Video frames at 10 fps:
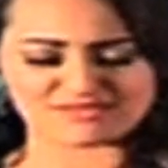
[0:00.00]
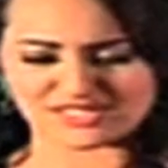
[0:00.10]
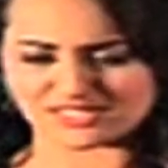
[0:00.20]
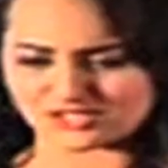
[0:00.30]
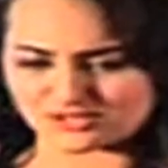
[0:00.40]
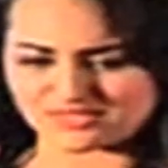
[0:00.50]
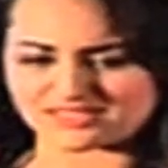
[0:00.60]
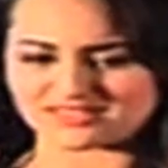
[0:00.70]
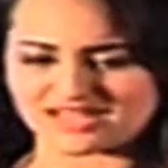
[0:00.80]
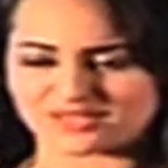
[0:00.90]
every culture we
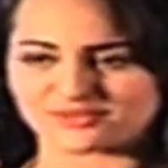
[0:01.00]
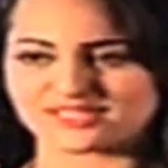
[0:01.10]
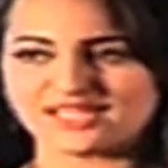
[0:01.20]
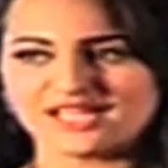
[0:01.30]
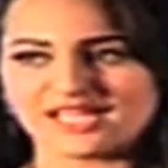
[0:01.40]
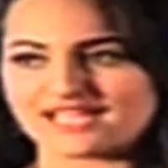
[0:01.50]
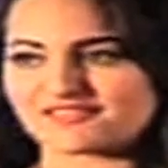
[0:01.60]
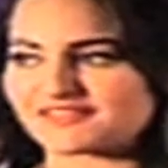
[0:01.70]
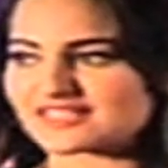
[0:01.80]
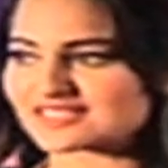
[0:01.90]
interact with,
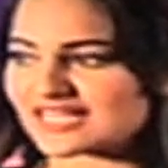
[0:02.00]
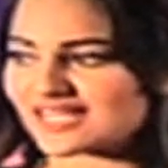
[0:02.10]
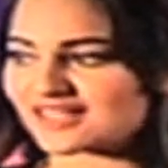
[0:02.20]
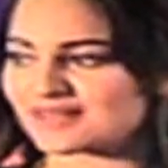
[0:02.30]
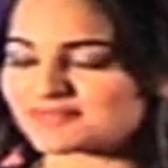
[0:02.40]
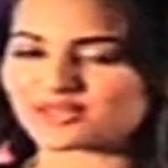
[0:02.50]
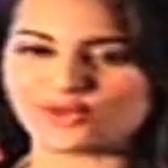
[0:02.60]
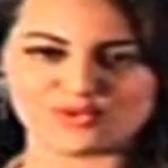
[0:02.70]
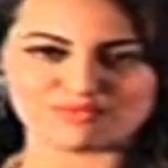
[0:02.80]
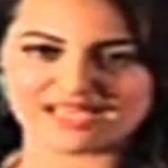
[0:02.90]
it feels like coming
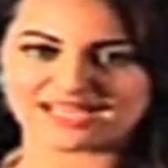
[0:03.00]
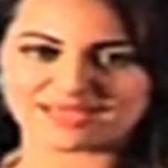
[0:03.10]
home.